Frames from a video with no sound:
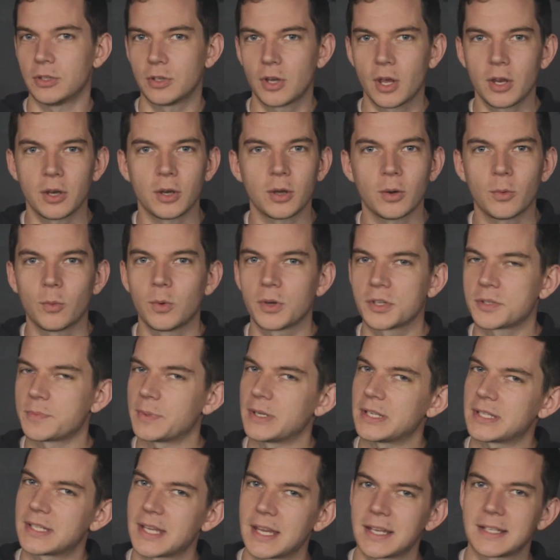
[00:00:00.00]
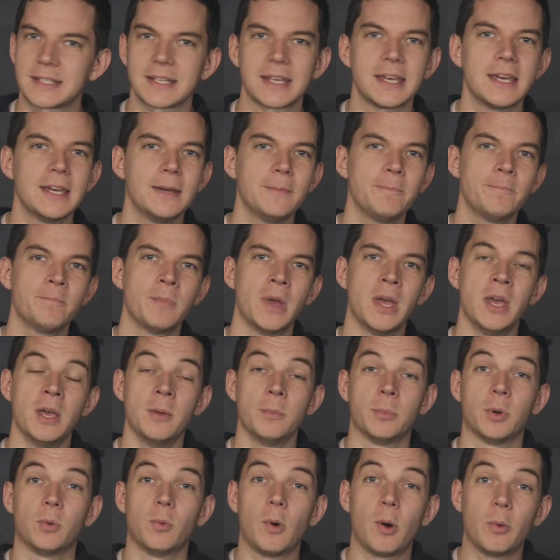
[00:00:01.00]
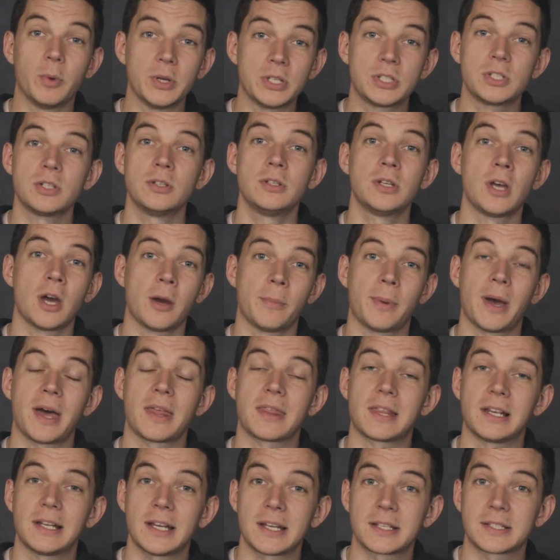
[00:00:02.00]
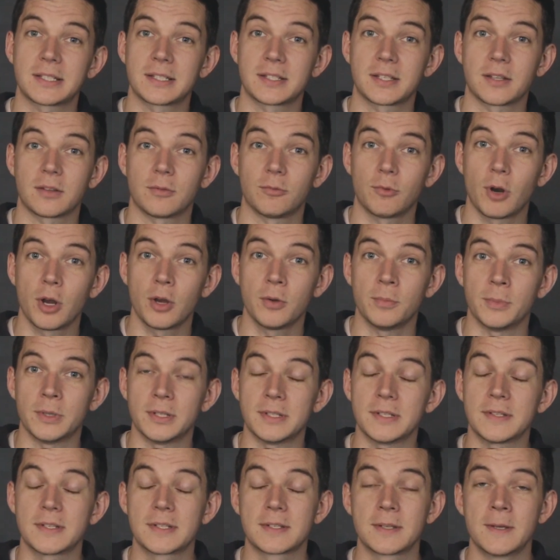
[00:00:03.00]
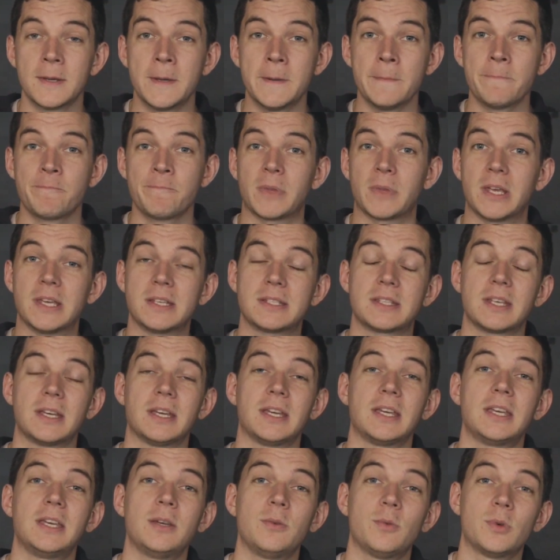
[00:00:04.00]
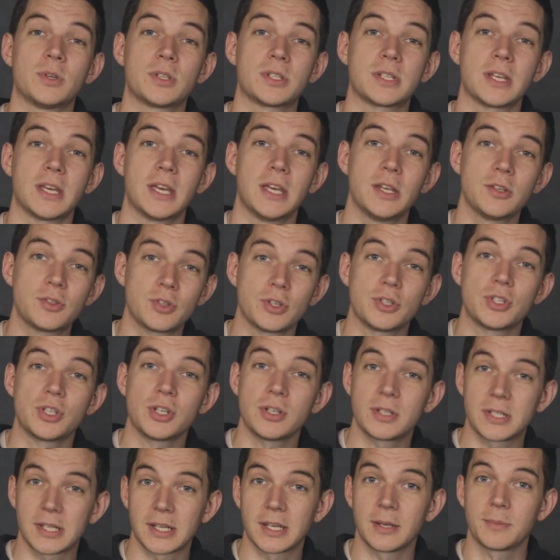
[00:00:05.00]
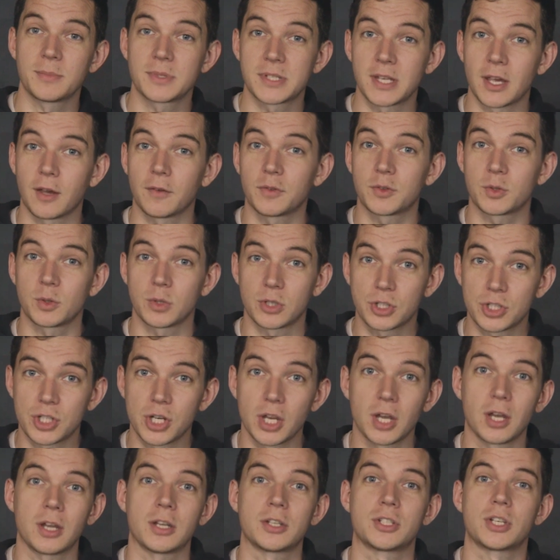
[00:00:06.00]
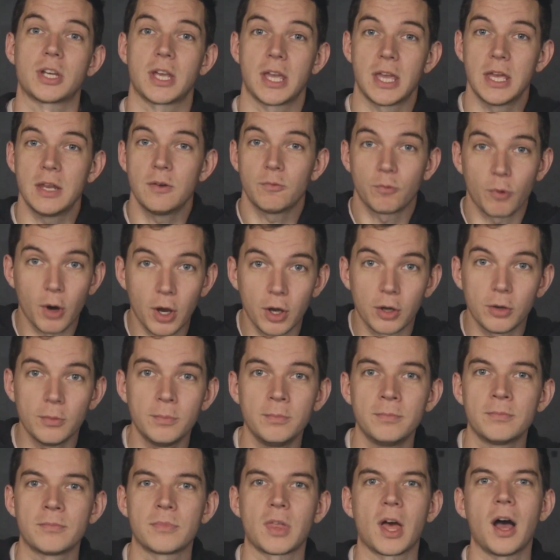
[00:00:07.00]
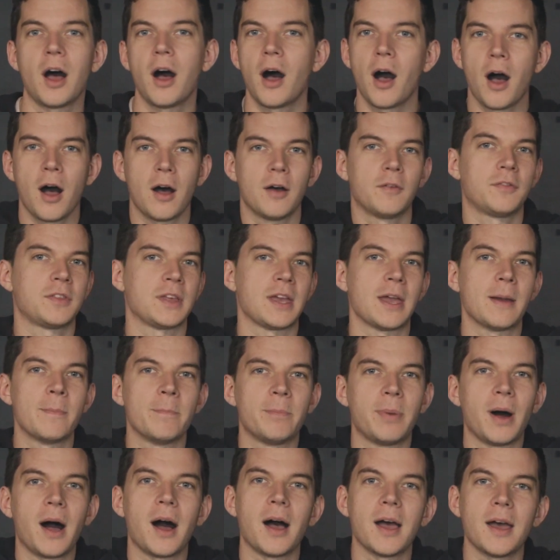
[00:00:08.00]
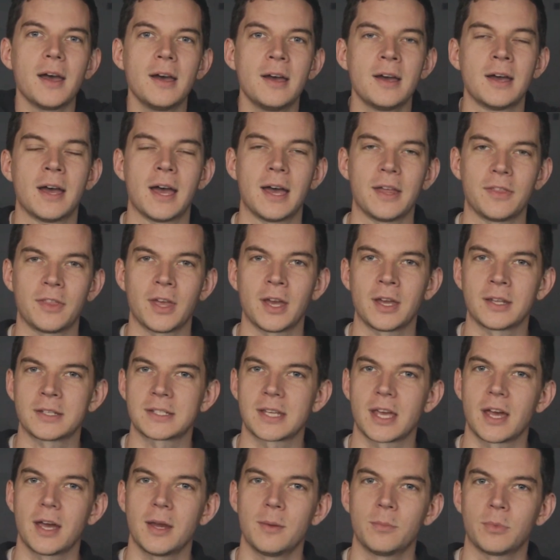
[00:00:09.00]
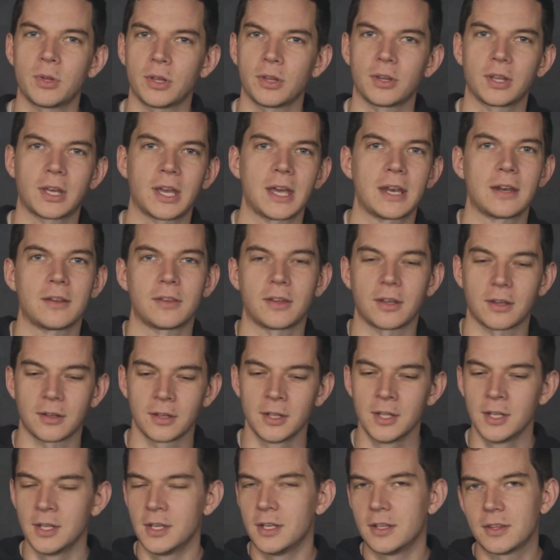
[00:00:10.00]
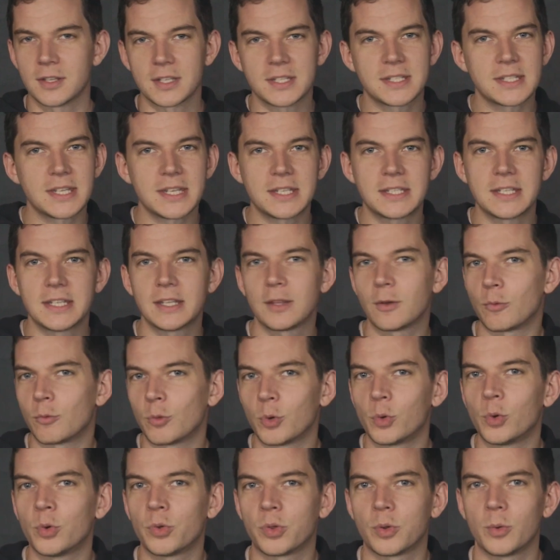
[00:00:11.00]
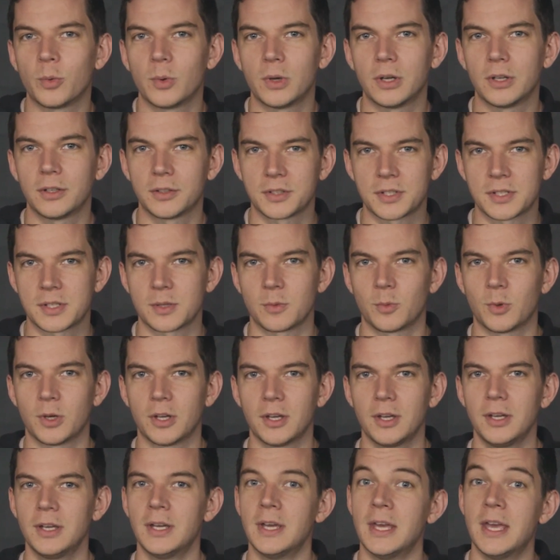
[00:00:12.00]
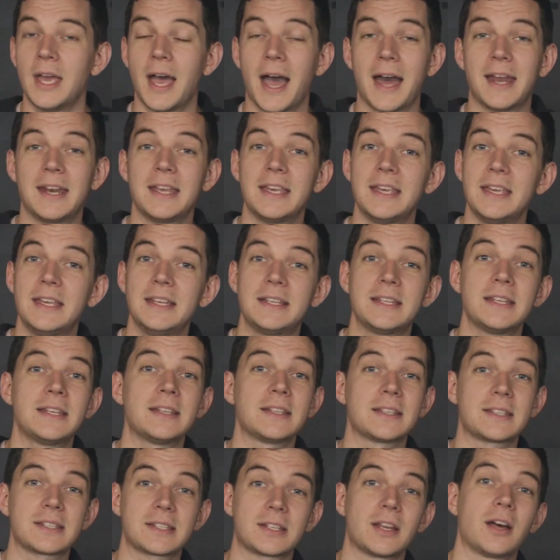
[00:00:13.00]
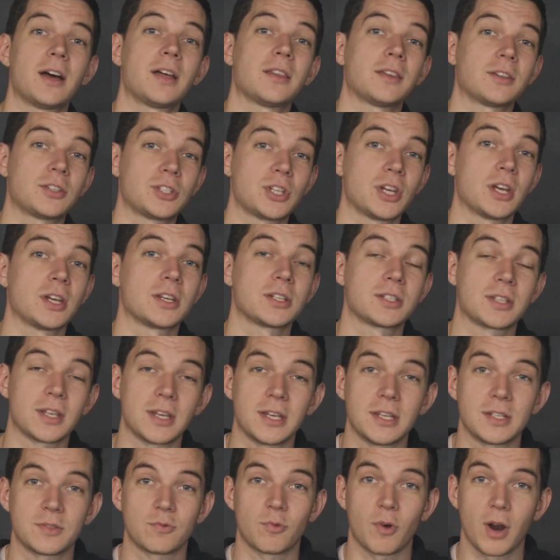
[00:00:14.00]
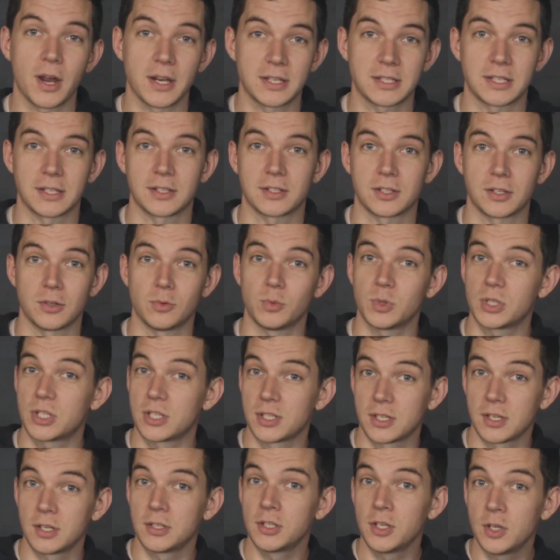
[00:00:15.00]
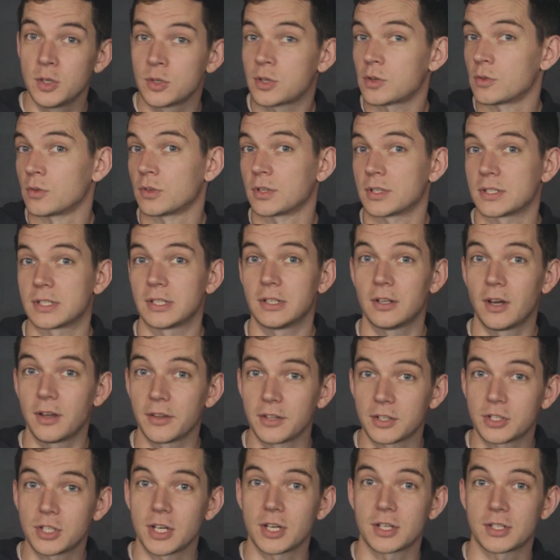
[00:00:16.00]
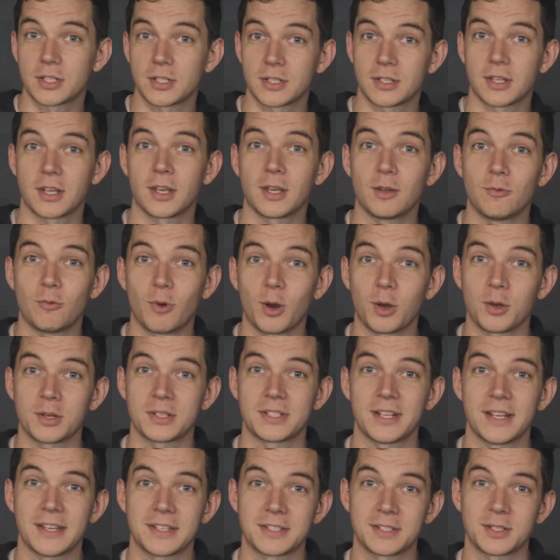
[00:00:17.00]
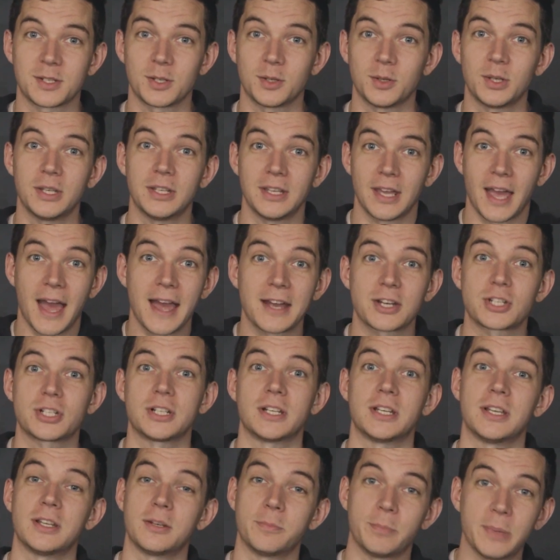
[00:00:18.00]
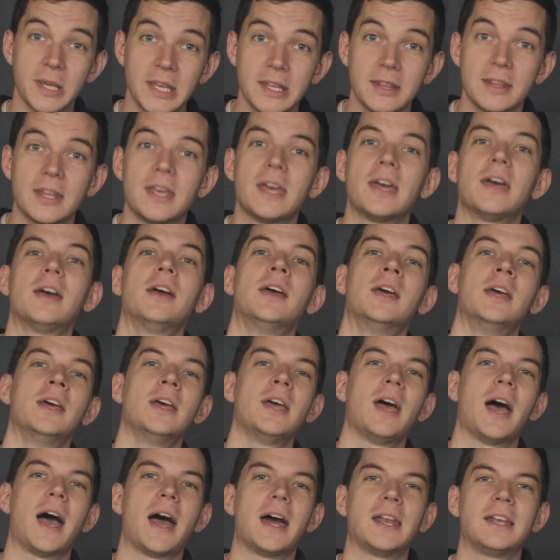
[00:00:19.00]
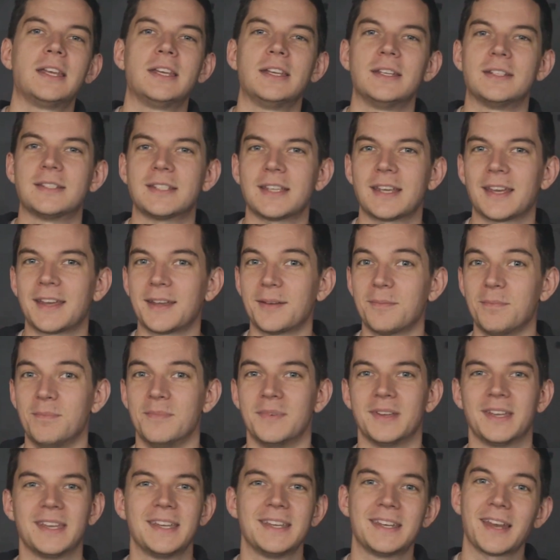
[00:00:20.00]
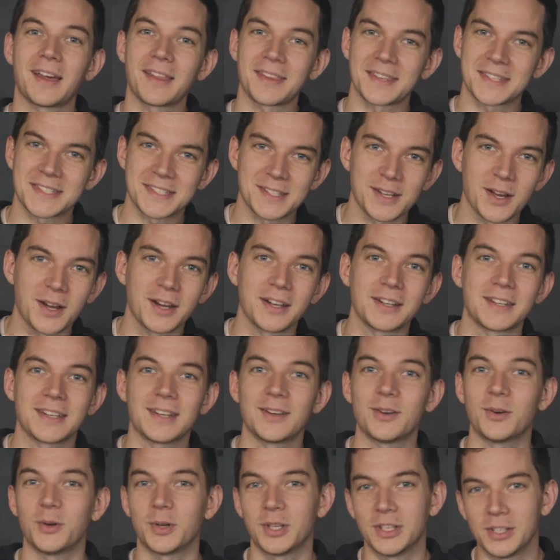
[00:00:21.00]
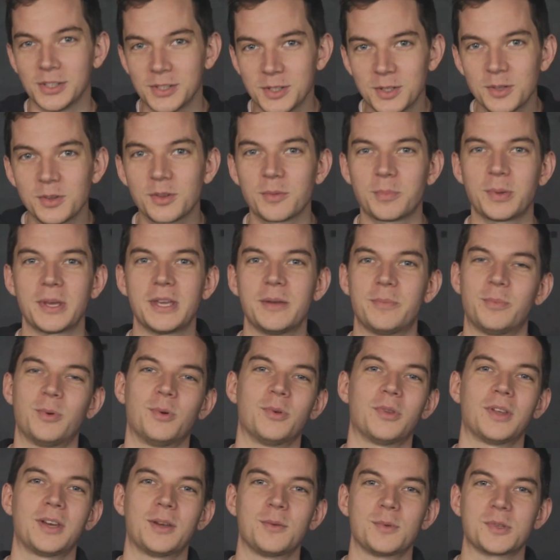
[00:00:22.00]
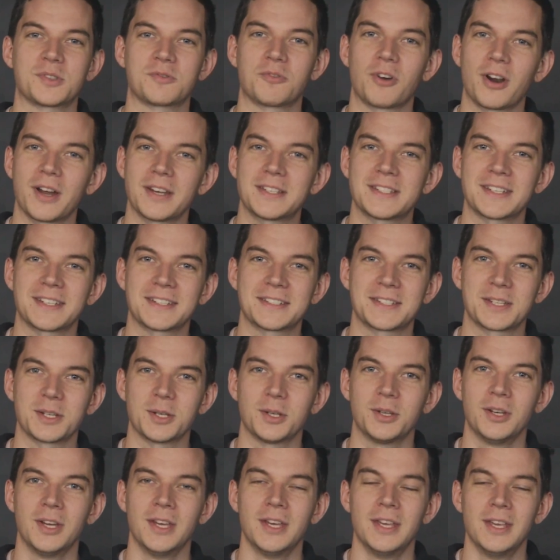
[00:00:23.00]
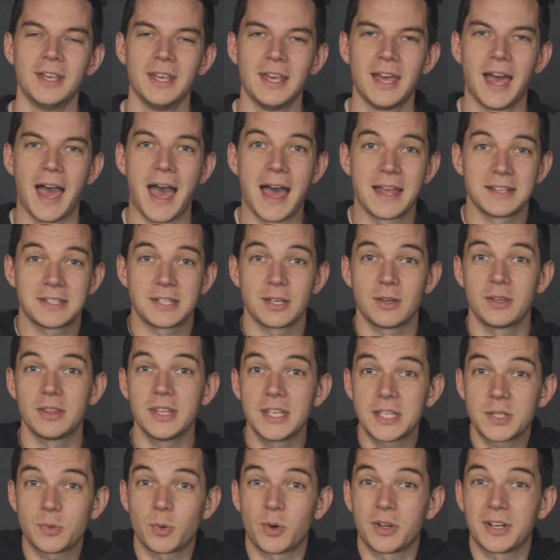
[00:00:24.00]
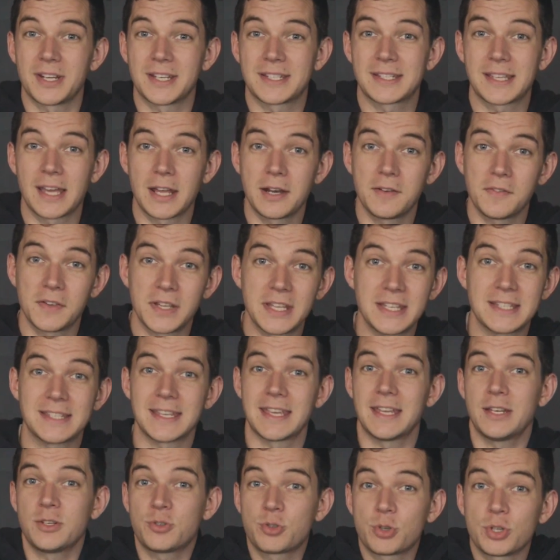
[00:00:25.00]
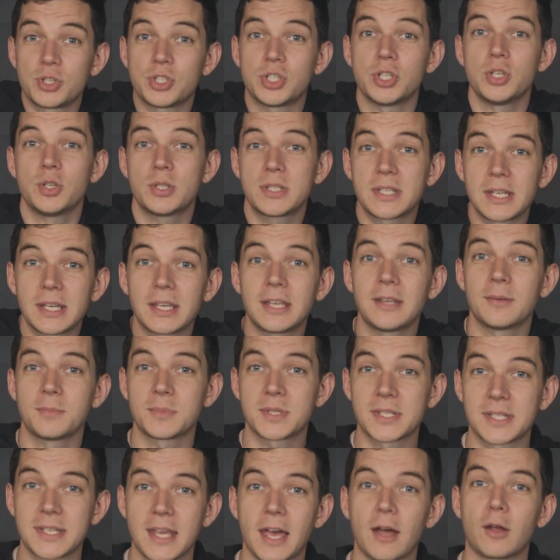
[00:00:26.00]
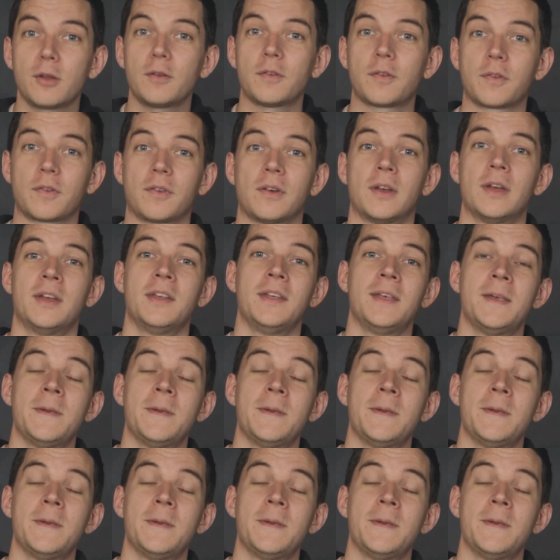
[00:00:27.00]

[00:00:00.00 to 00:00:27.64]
You don't know what's been said to him. But what we do know about the letter to the Romans is that he was introducing himself to a church in Rome, the heart of the empire at that time, the city that ruled the world, as it were. And he didn't start the church that he's writing to, which is unusual because a lot of the churches that he wrote his letters to, he actually had been there and he'd either started it or he knew the people that he was writing to. And so in this one, it's kind of he's introducing himself.